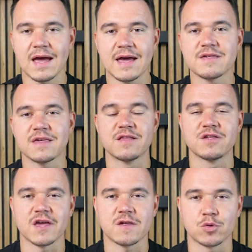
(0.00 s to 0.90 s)
guys, it's
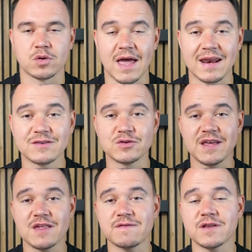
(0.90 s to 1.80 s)
Jesper, and in
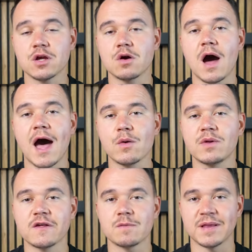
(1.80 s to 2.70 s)
today's video, I will
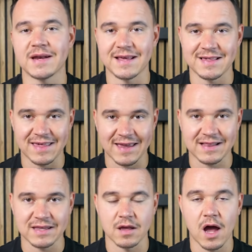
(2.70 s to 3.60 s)
explain
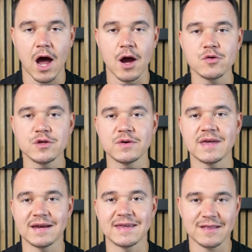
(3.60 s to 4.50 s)
exactly how you
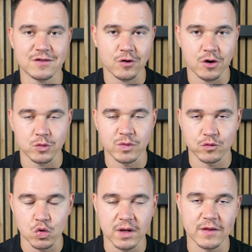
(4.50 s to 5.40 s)
can get started with
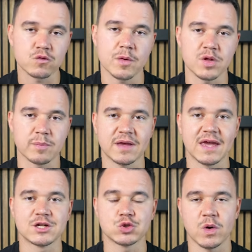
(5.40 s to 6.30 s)
Google Ads dropshipping
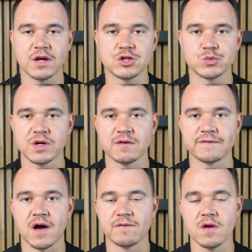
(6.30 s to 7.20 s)
in
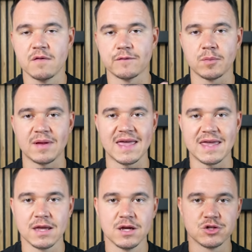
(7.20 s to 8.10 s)
2025 from
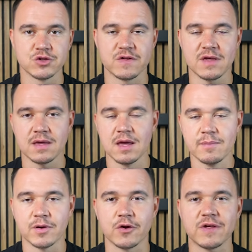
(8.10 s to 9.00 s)
A to Z,
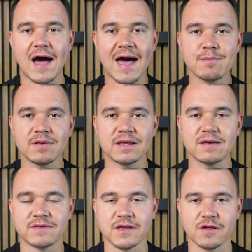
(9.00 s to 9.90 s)
because I
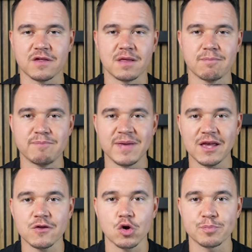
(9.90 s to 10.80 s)
believe this is the
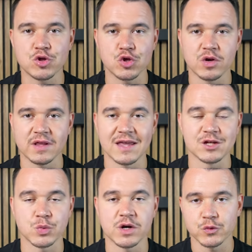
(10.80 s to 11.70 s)
biggest opportunity in
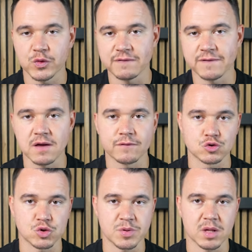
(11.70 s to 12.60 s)
2025 for
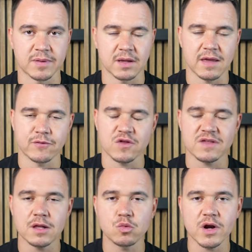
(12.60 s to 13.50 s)
dropshipping. If you're
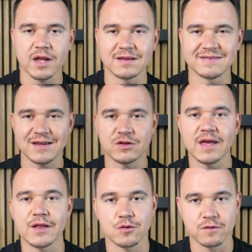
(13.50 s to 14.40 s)
still running TikTok
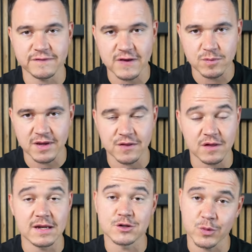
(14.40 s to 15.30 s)
ads or Facebook ads
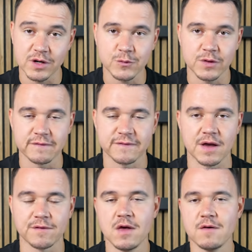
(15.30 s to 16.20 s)
in
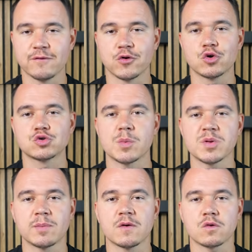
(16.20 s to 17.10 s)
2025 for your
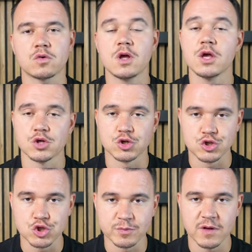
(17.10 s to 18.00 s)
dropshipping store, you're
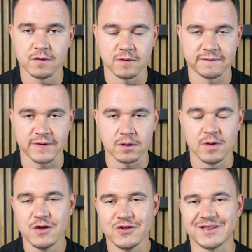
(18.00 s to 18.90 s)
doomed to fail.
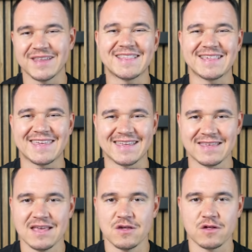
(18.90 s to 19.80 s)
So let's get
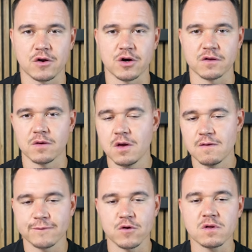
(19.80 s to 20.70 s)
started.
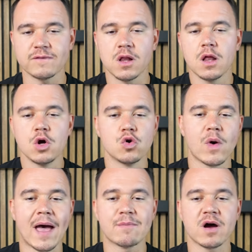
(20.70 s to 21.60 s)
First of all, who
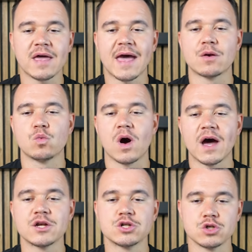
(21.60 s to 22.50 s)
am I and
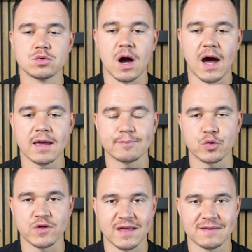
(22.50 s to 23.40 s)
why do I
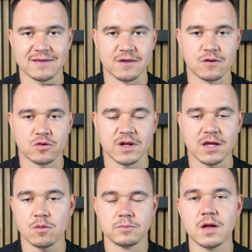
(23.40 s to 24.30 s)
present this today?
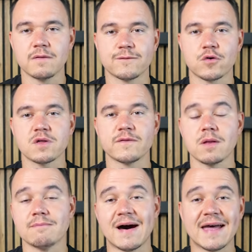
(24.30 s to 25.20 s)
Well, first of all,
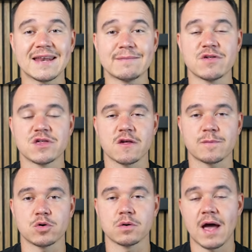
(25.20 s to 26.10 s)
my name is
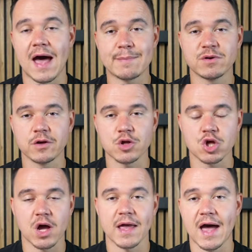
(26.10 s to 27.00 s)
Jesper. I'm a Dutch
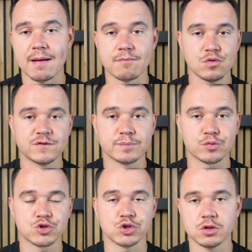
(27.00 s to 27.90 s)
guy. I moved to
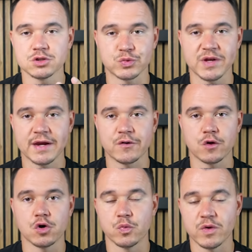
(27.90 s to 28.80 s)
Portugal 3 years
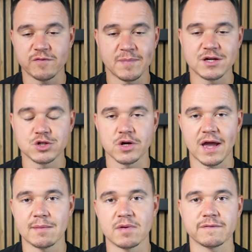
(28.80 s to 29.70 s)
ago with my dog
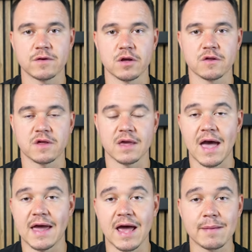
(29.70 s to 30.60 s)
and my fiance,
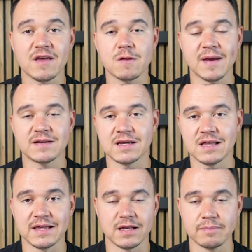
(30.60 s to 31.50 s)
and I'm expecting a
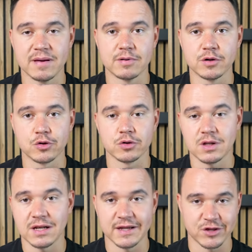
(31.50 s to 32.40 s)
little baby girl
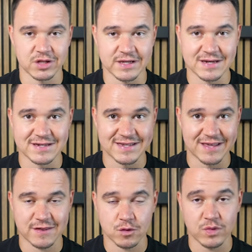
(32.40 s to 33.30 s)
literally
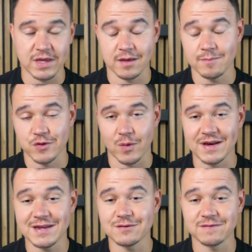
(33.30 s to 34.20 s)
this week. So I
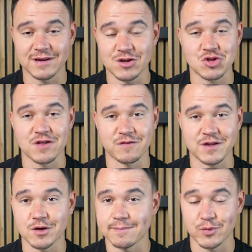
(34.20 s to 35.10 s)
need to finish this
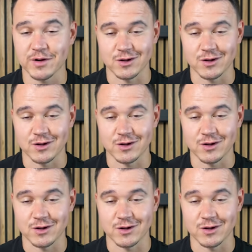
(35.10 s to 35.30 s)
video pretty